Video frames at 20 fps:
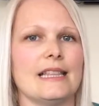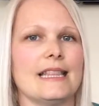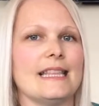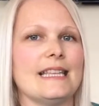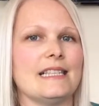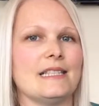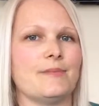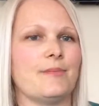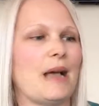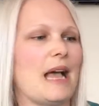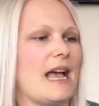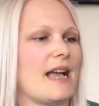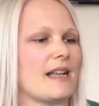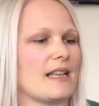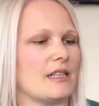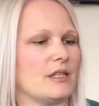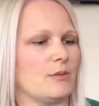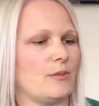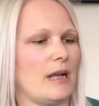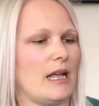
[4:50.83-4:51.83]
This
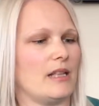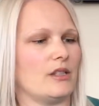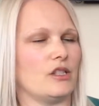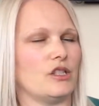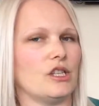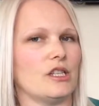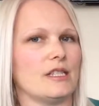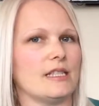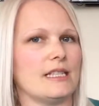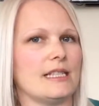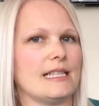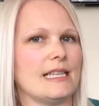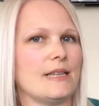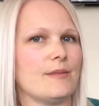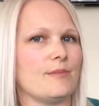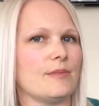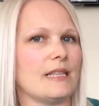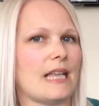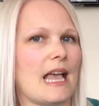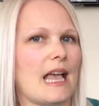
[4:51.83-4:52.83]
bag as well just
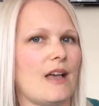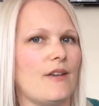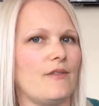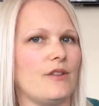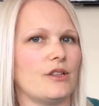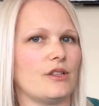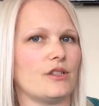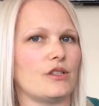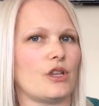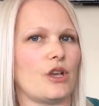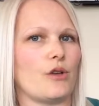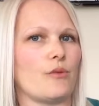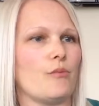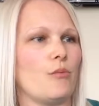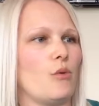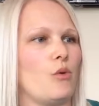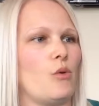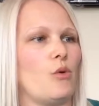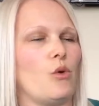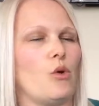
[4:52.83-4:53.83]
seems ever so
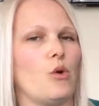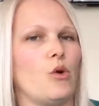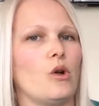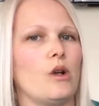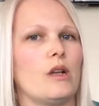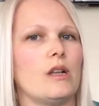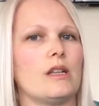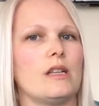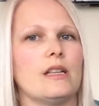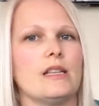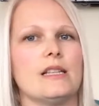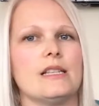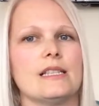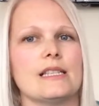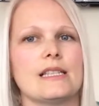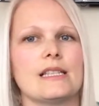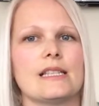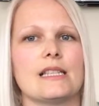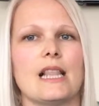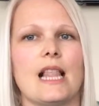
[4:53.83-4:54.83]
more
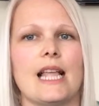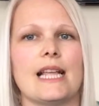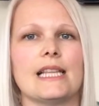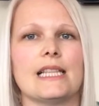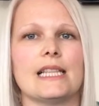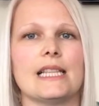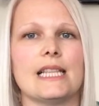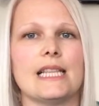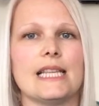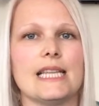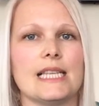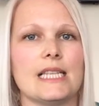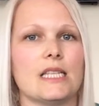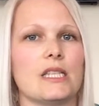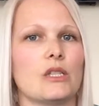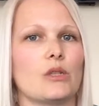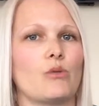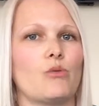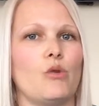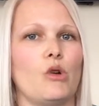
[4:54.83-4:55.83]
slightly
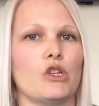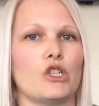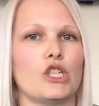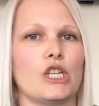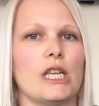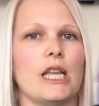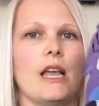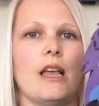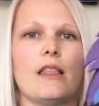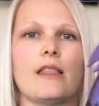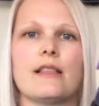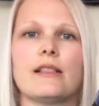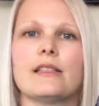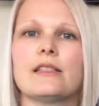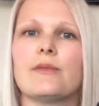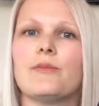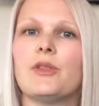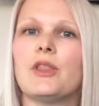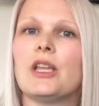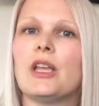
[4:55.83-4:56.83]
squashier than
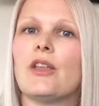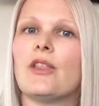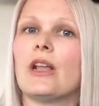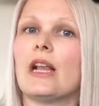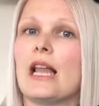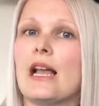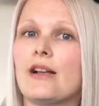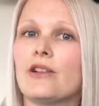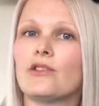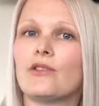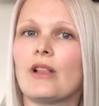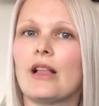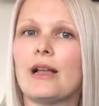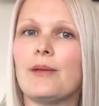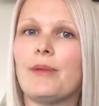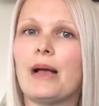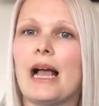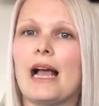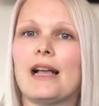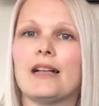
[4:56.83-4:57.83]
some of the other
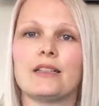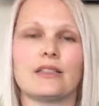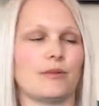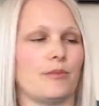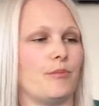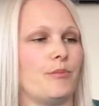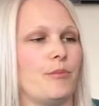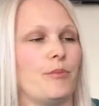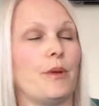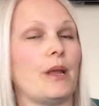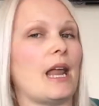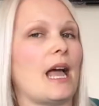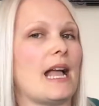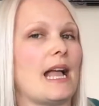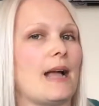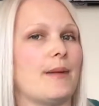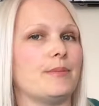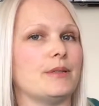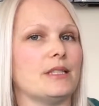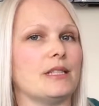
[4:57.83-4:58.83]
Loungefly bags, but I
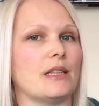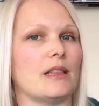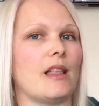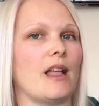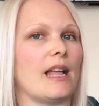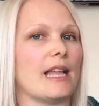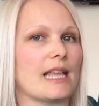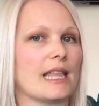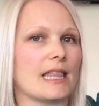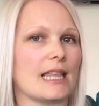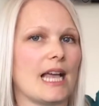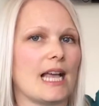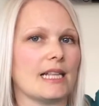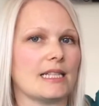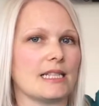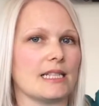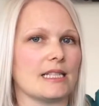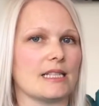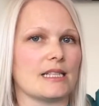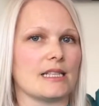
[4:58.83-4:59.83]
happen to like
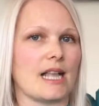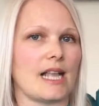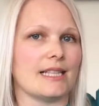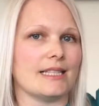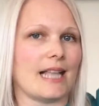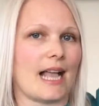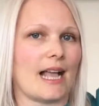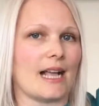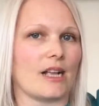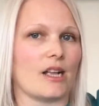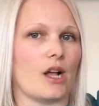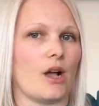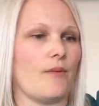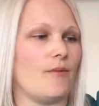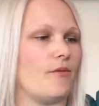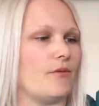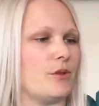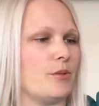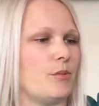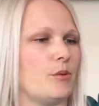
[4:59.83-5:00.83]
that. It's nice and
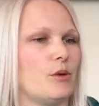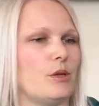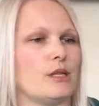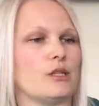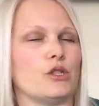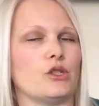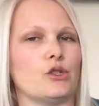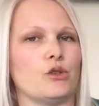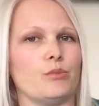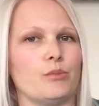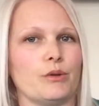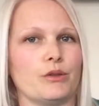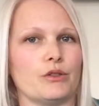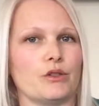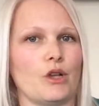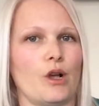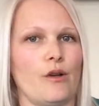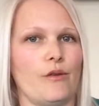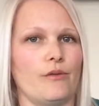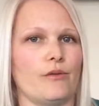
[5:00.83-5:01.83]
comfortable and super
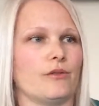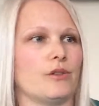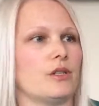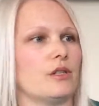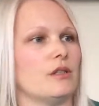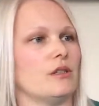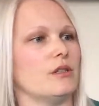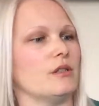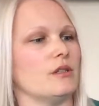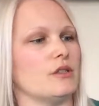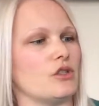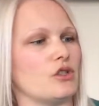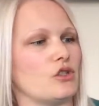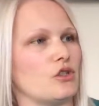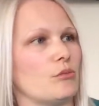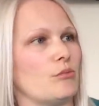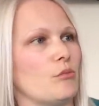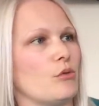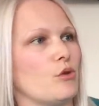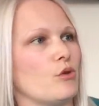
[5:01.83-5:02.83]
soft,
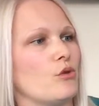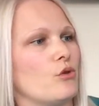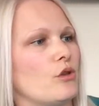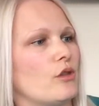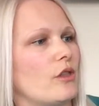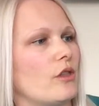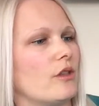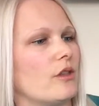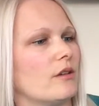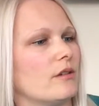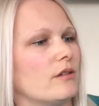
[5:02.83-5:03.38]
smooth.